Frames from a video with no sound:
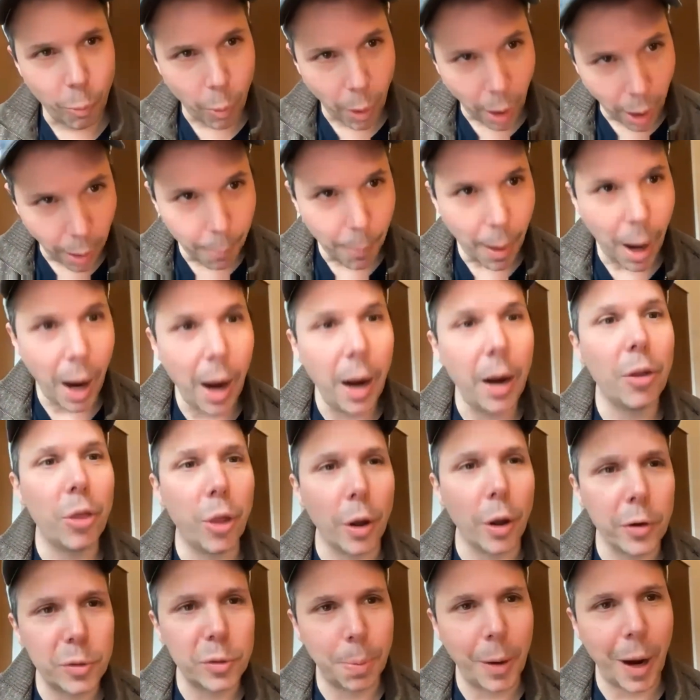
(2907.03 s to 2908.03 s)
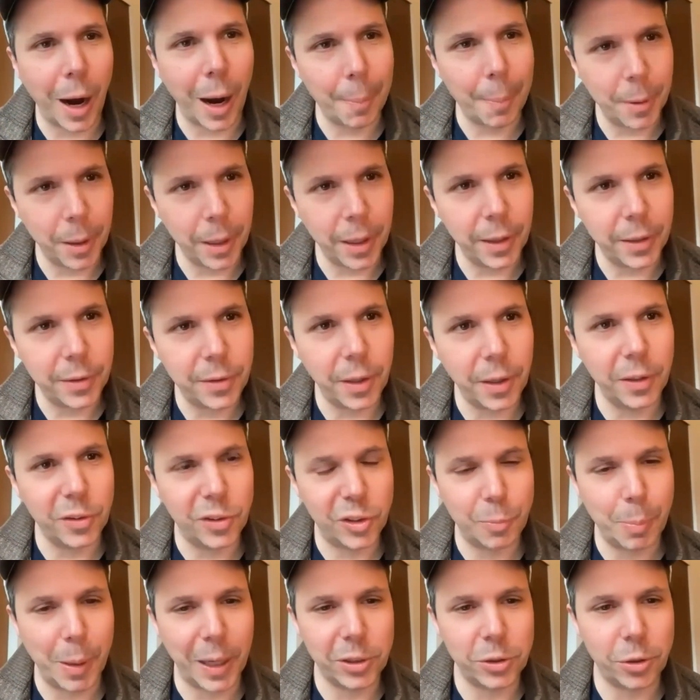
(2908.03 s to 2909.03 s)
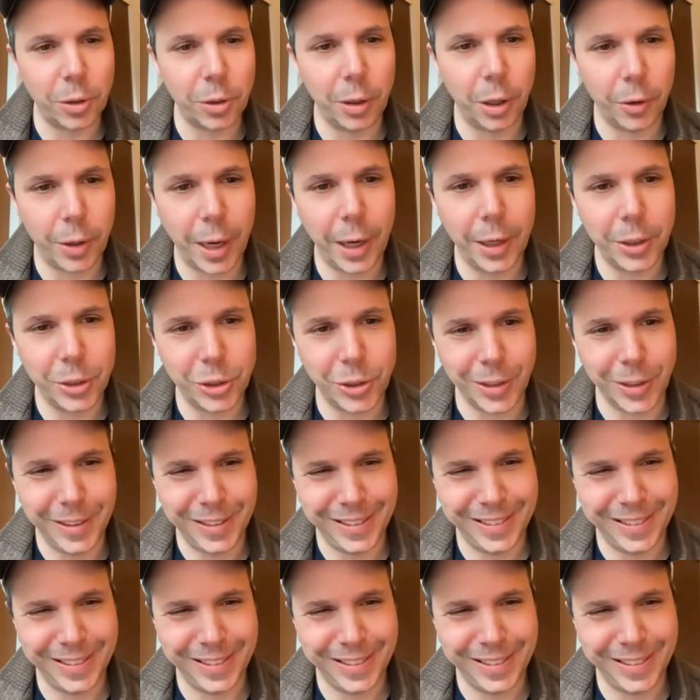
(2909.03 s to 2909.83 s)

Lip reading: among those properties is spatial location.